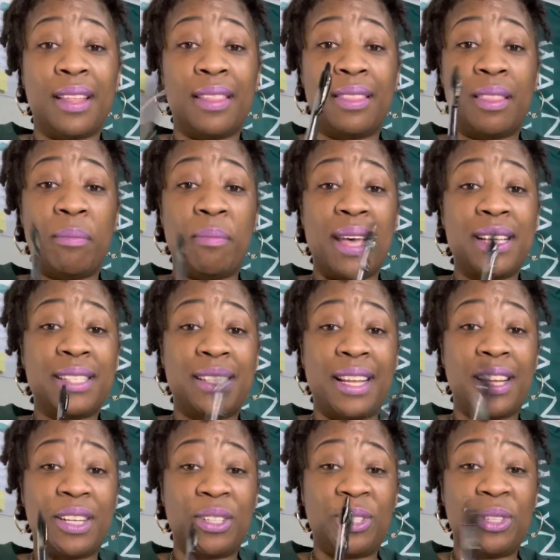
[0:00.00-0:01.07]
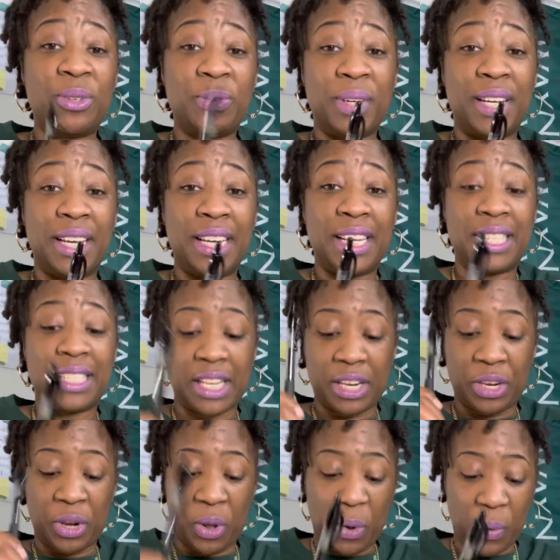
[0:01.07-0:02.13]
the best thing to do is
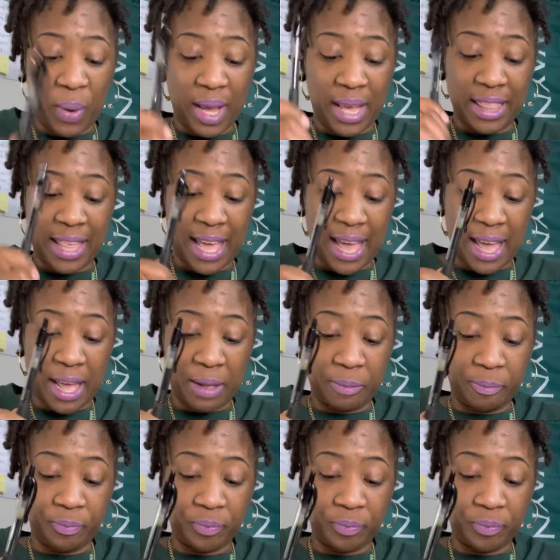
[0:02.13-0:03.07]
knowing that